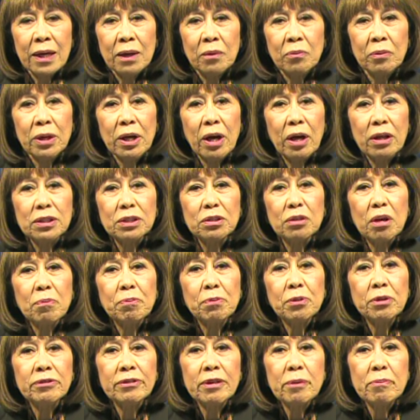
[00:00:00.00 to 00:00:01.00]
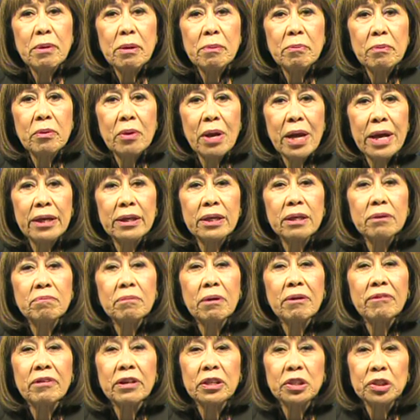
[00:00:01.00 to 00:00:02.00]
We also approved a
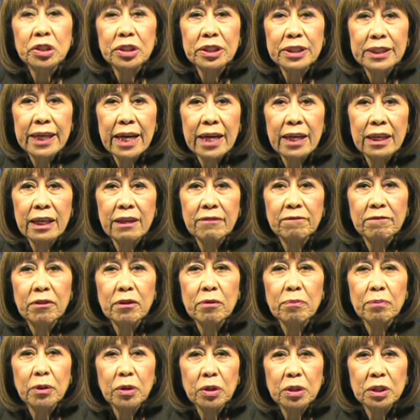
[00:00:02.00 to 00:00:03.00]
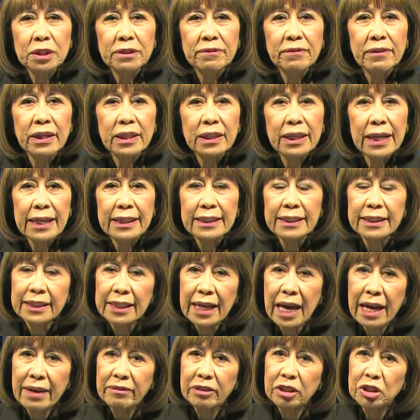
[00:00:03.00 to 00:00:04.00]
memorandum of understanding for Burnsville and
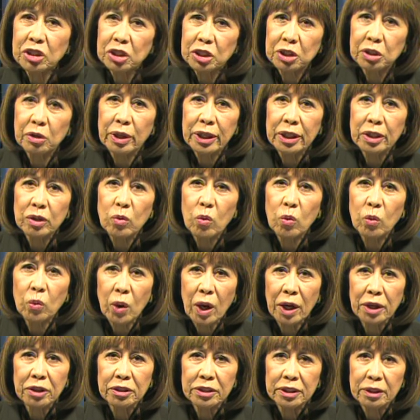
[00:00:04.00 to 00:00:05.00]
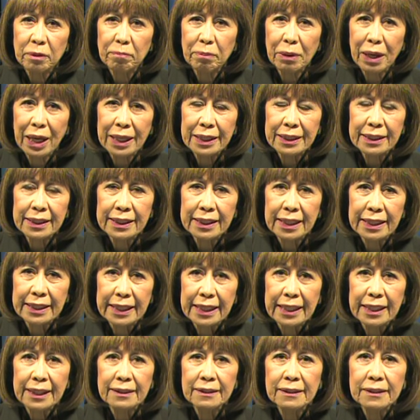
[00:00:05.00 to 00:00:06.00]
Savage joint water supply
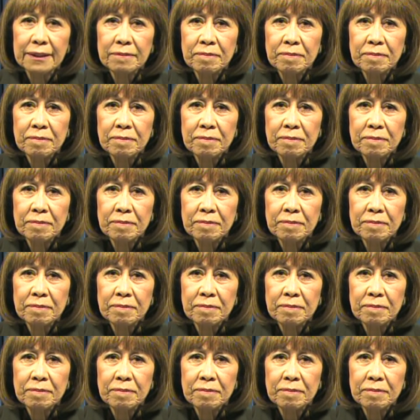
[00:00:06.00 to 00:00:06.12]
study.